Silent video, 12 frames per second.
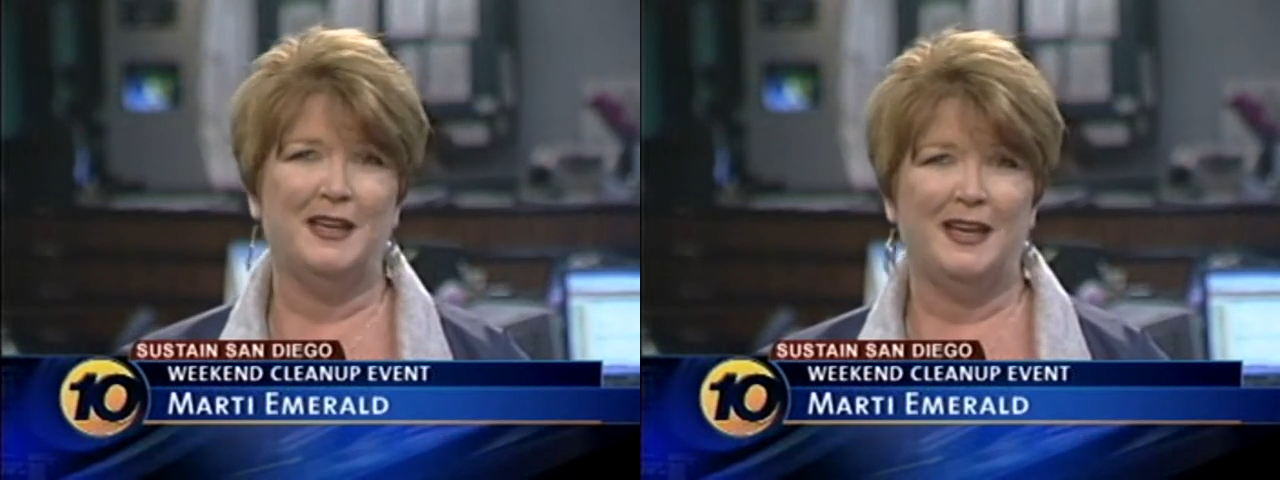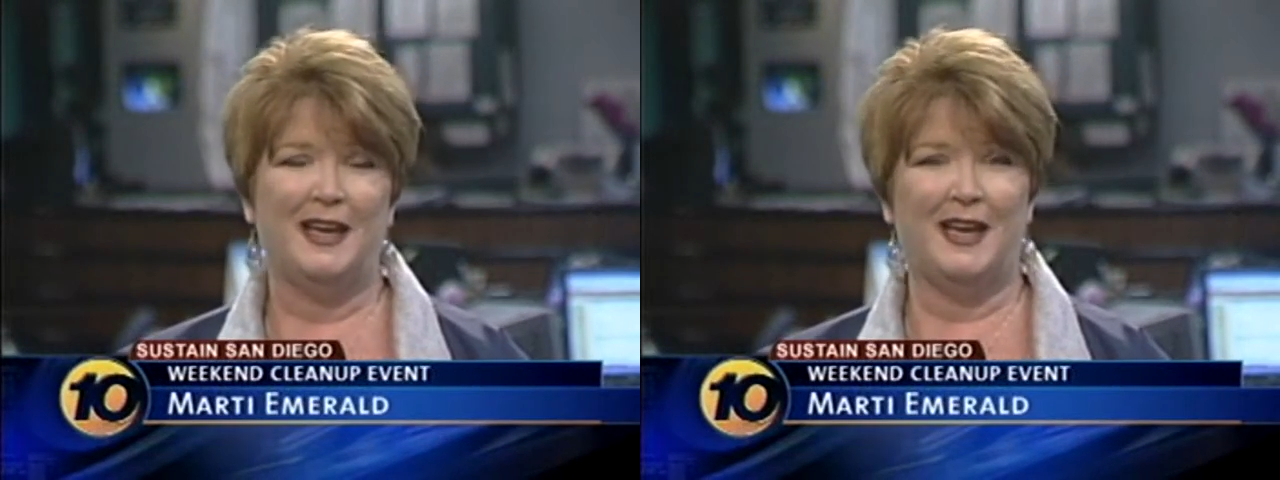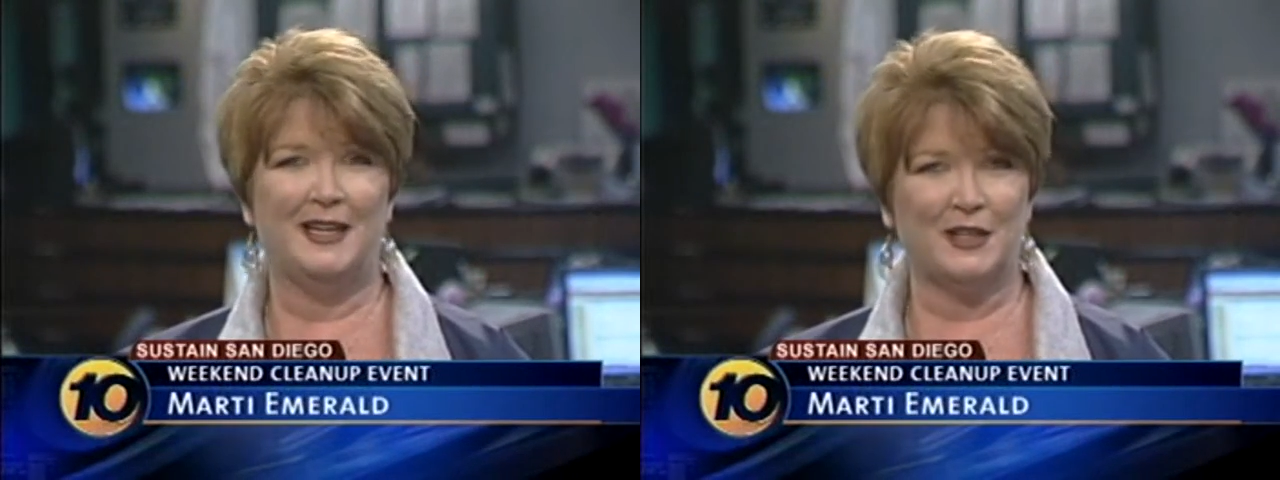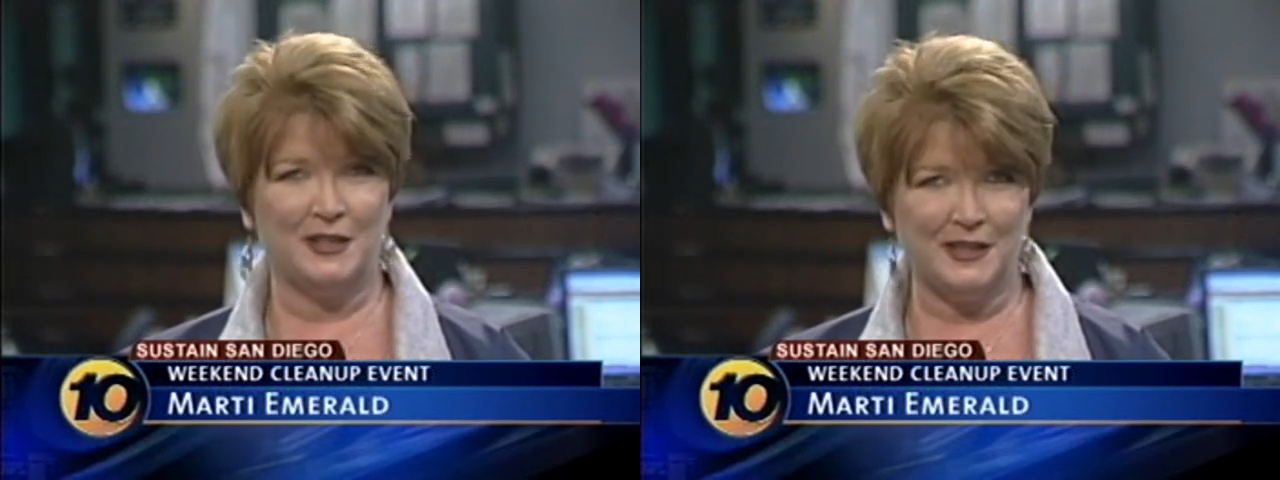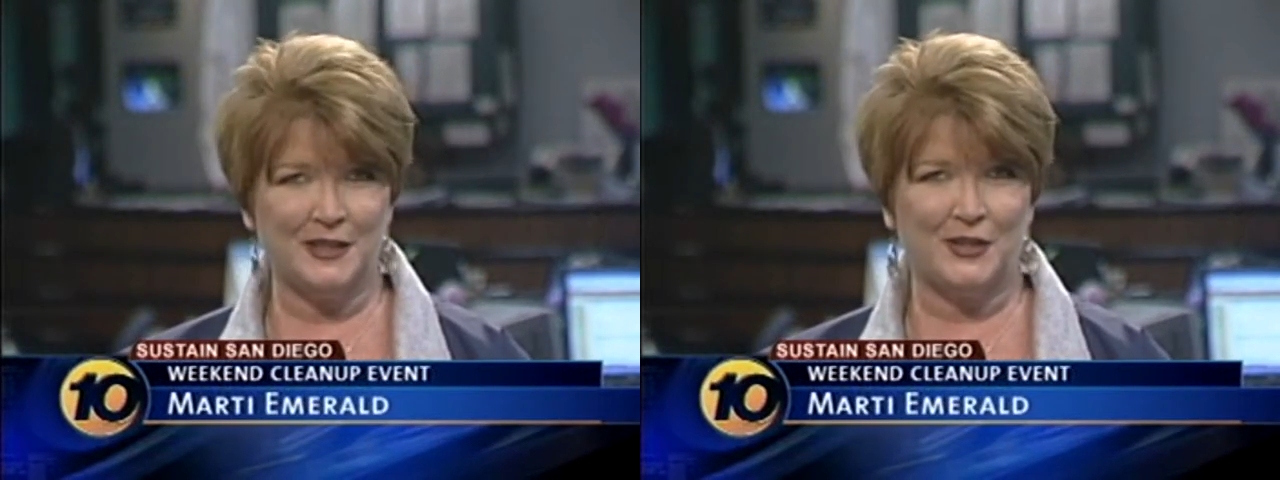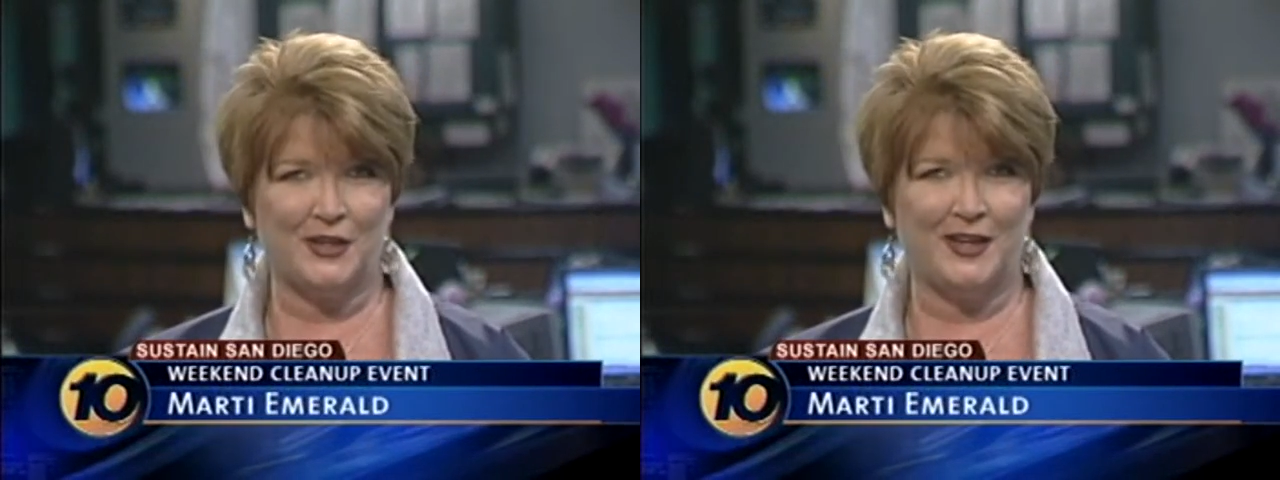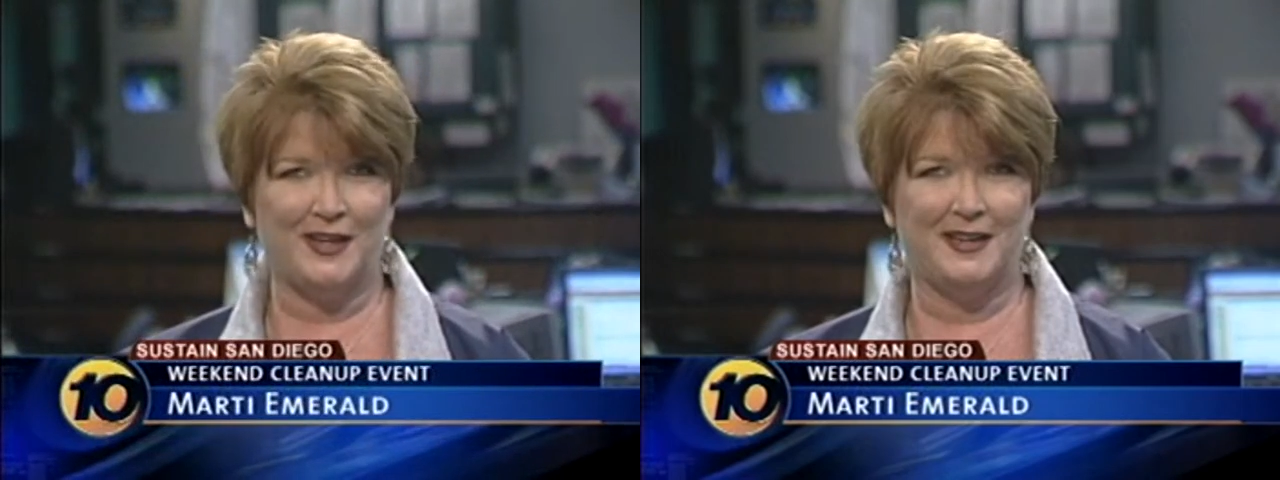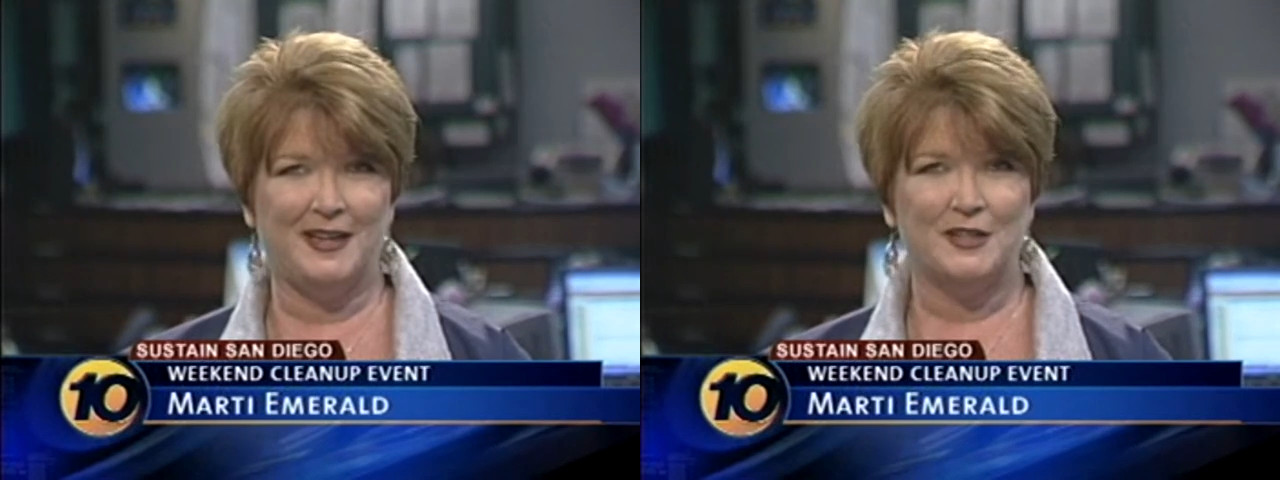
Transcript: and click on